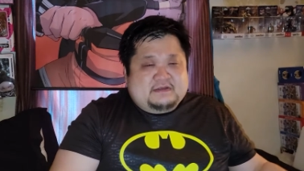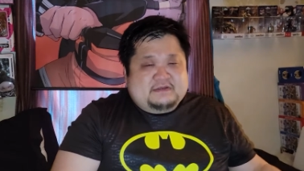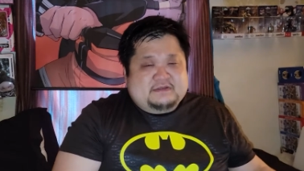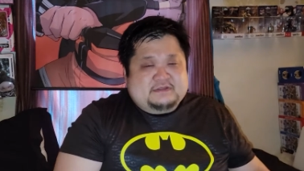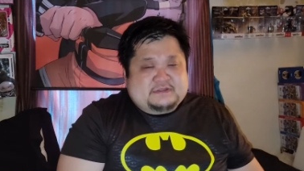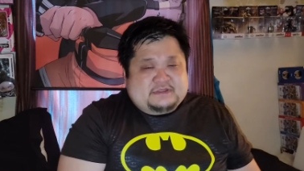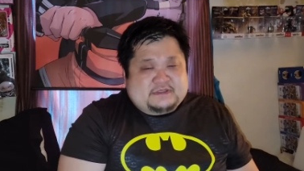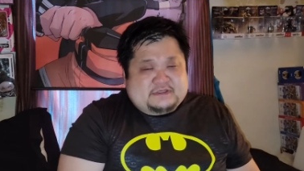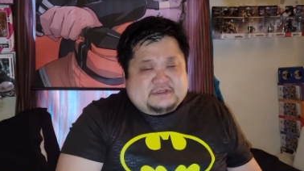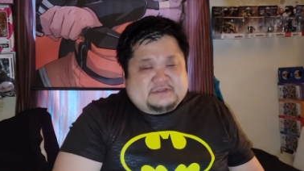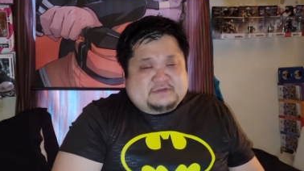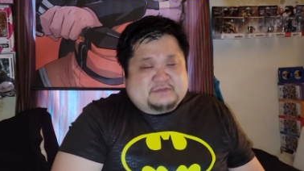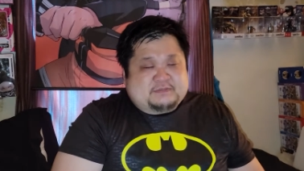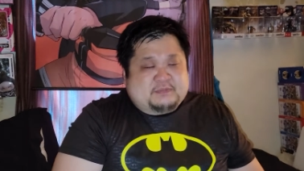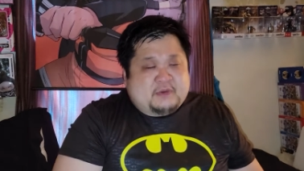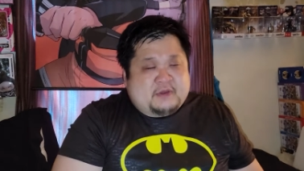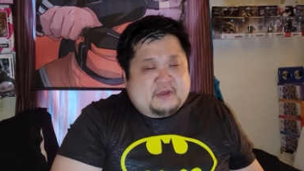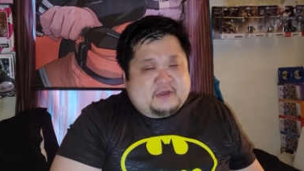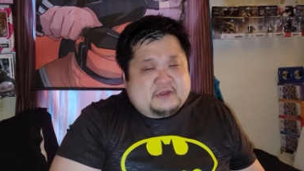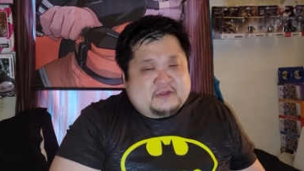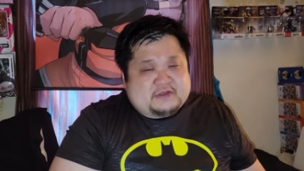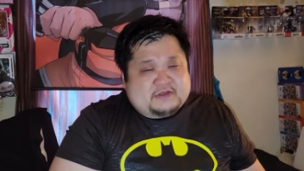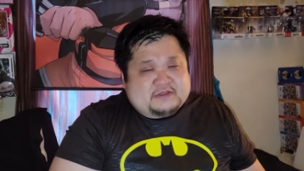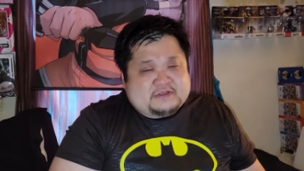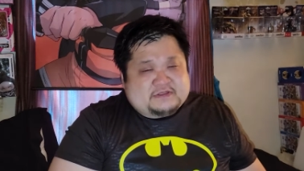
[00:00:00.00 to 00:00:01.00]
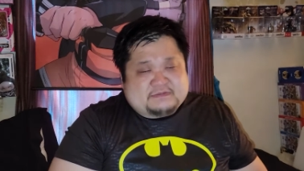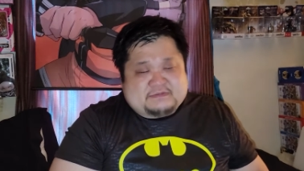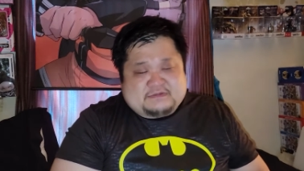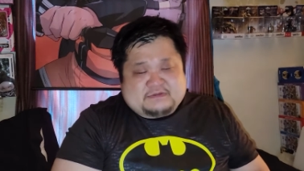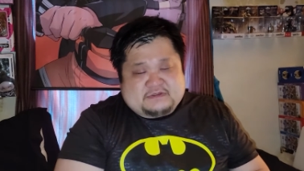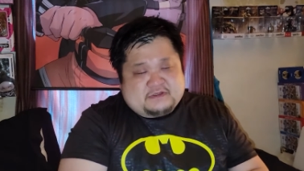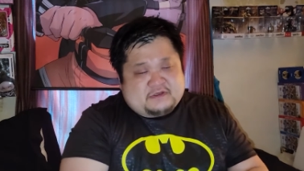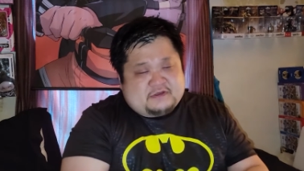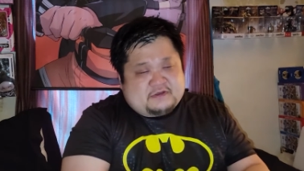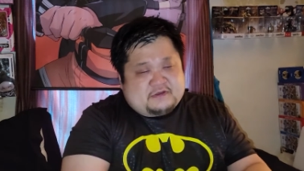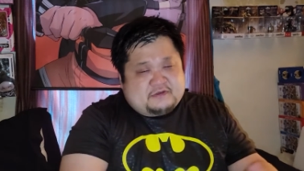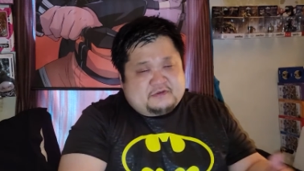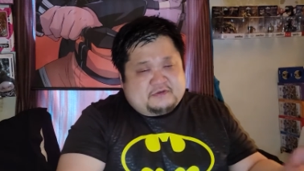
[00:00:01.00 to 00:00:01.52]
So there's spoilers. I'm
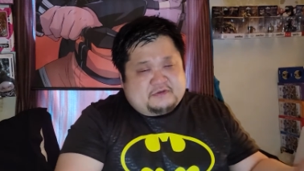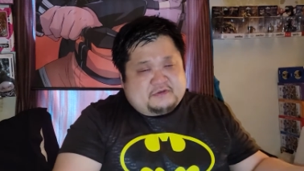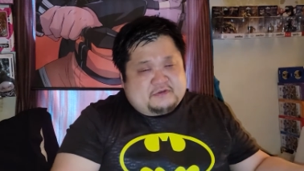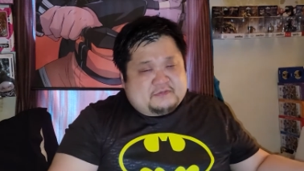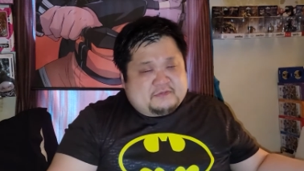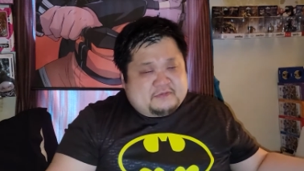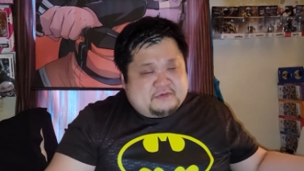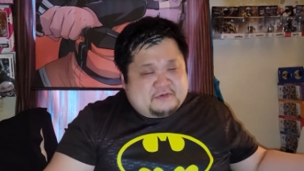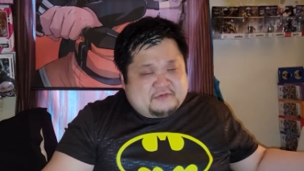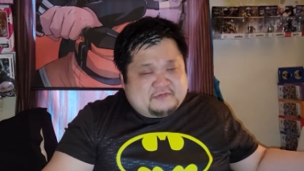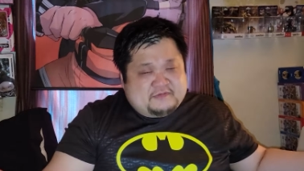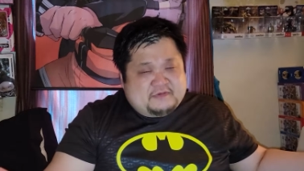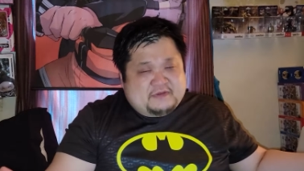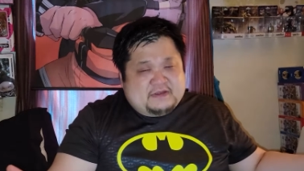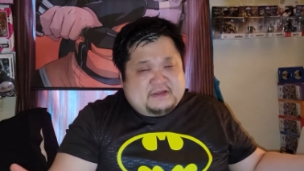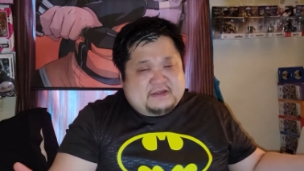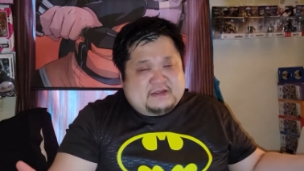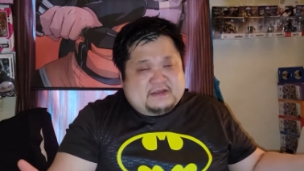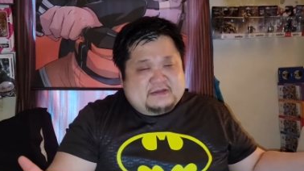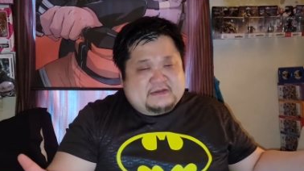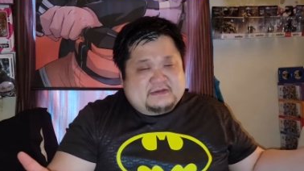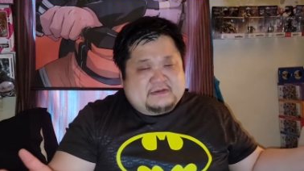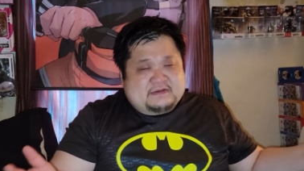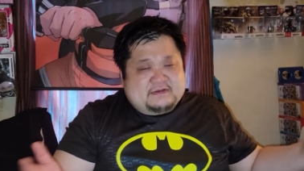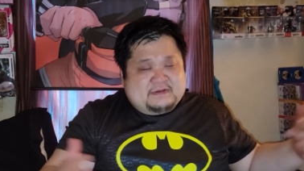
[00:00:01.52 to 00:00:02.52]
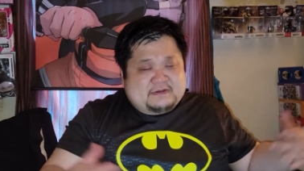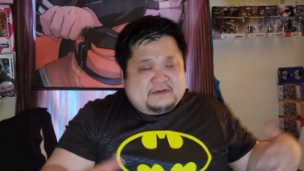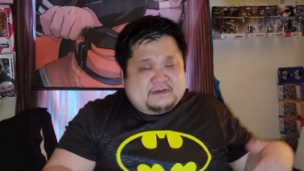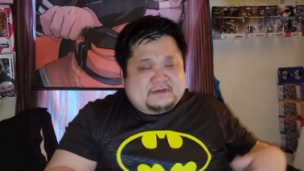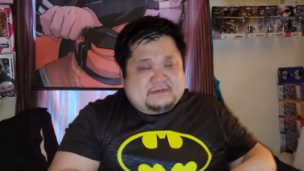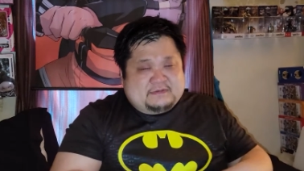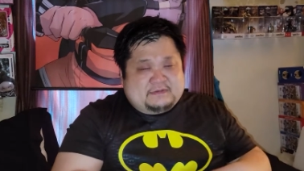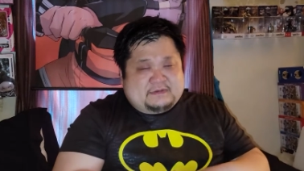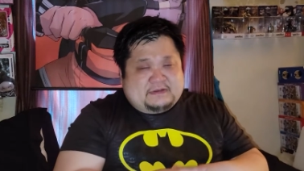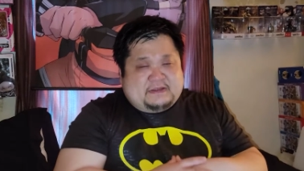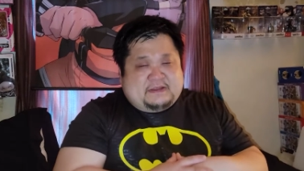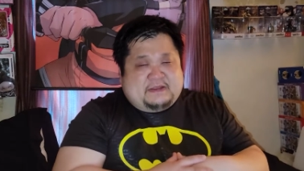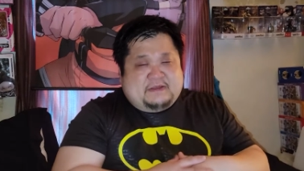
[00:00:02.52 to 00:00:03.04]
just gonna go through the movie,
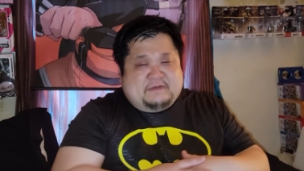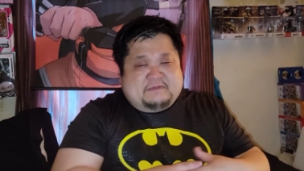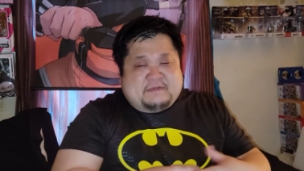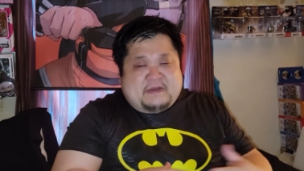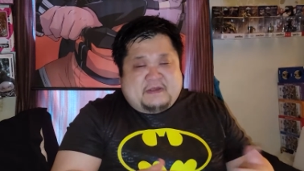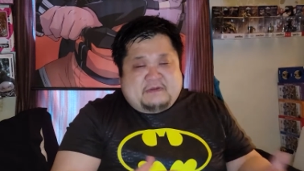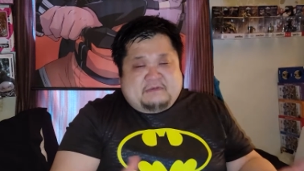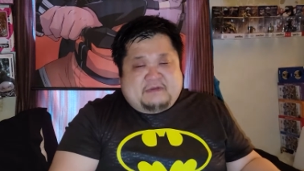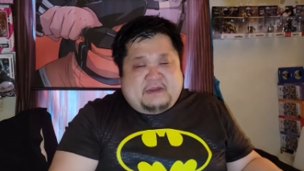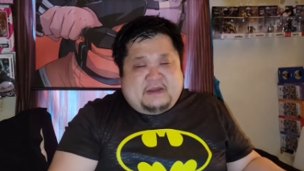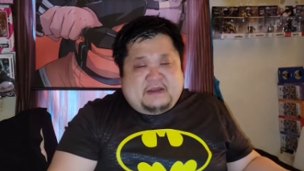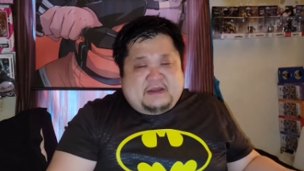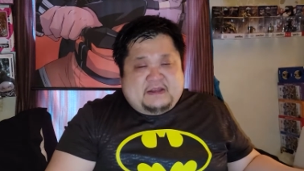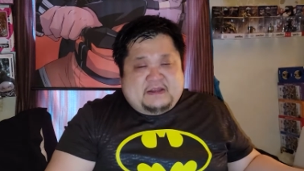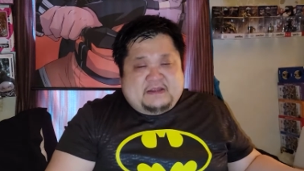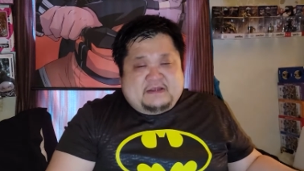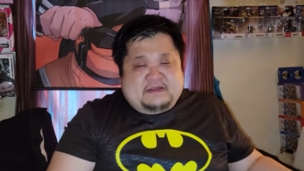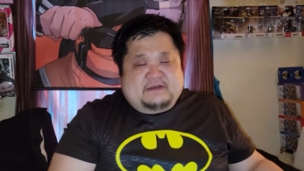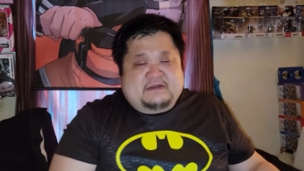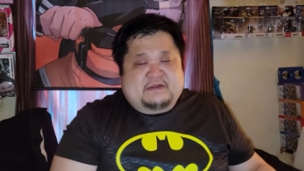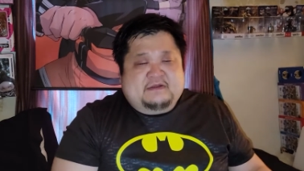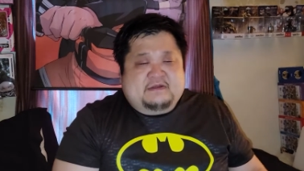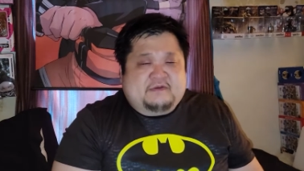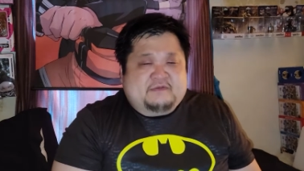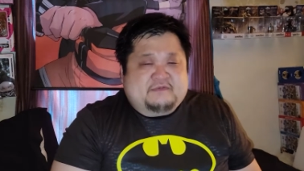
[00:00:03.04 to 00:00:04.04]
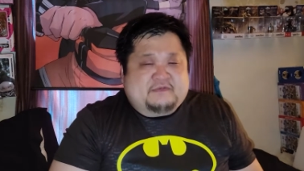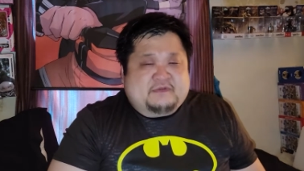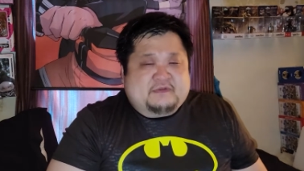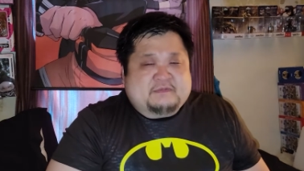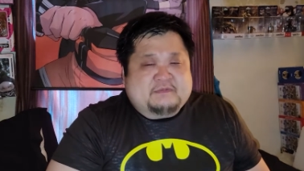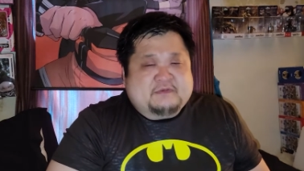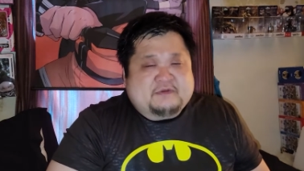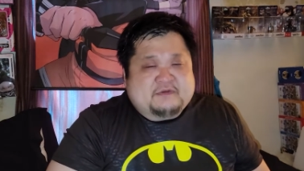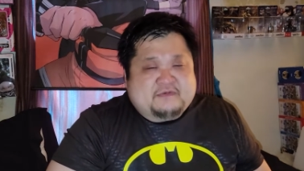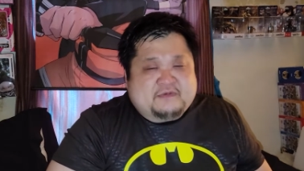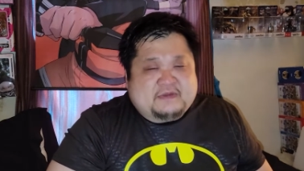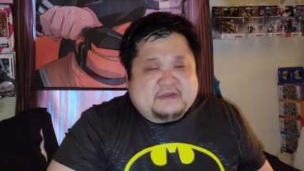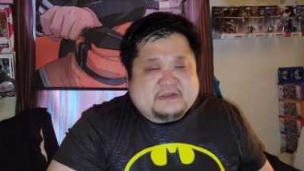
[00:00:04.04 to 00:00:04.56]
give my rating of the
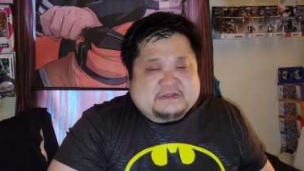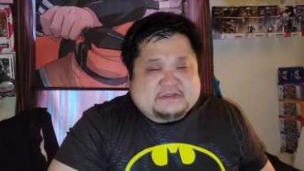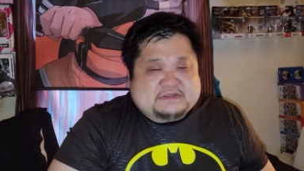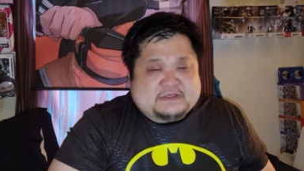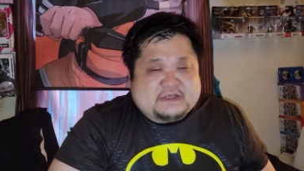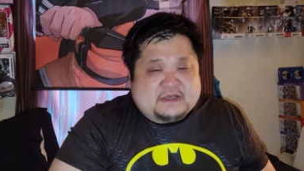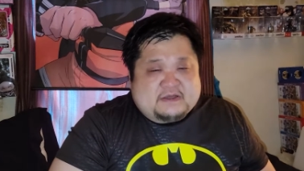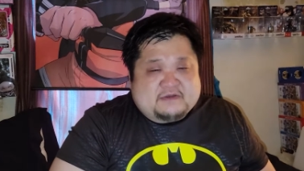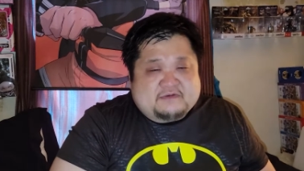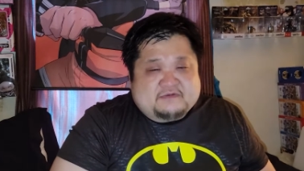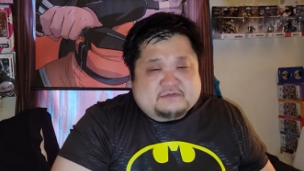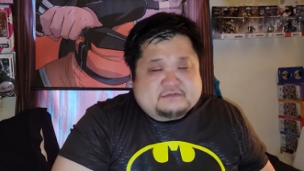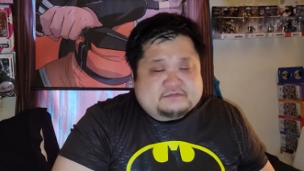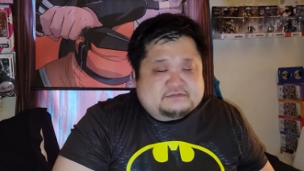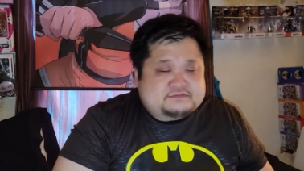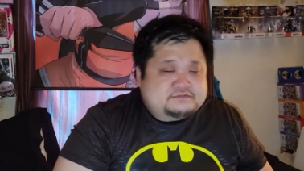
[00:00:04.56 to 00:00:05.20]
movie itself.